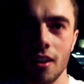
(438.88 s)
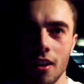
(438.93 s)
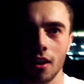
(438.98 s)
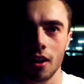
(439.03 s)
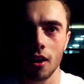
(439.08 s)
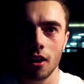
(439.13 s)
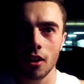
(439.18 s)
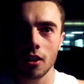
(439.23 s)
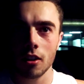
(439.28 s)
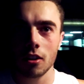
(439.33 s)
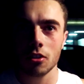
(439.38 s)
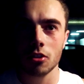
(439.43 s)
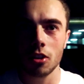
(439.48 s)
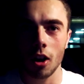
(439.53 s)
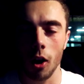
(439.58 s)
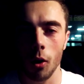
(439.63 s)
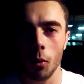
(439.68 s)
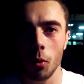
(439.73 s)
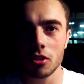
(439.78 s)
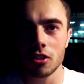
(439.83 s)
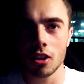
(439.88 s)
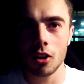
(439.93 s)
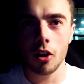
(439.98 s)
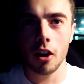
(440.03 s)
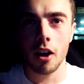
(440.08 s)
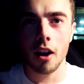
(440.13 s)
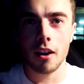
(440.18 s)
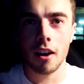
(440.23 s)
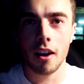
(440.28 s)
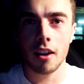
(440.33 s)
Gotcha. So what's going
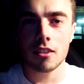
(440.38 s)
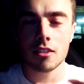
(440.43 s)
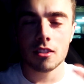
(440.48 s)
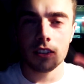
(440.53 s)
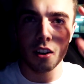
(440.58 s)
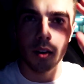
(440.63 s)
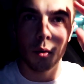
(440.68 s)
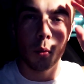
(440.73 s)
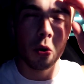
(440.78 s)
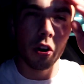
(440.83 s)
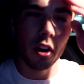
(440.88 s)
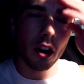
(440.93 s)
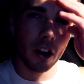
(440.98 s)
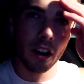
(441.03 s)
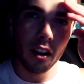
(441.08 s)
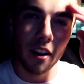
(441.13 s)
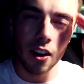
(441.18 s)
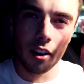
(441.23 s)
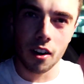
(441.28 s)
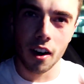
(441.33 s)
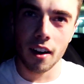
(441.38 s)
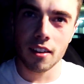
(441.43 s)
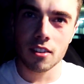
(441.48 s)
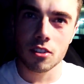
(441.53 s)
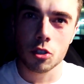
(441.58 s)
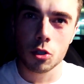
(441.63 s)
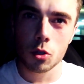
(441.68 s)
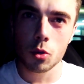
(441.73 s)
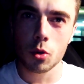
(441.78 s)
on, guys? We are here at Zoo